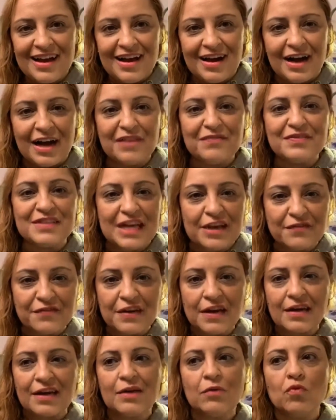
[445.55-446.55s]
I've
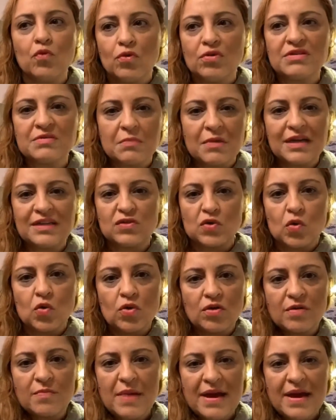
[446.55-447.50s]
definitely walked my talk.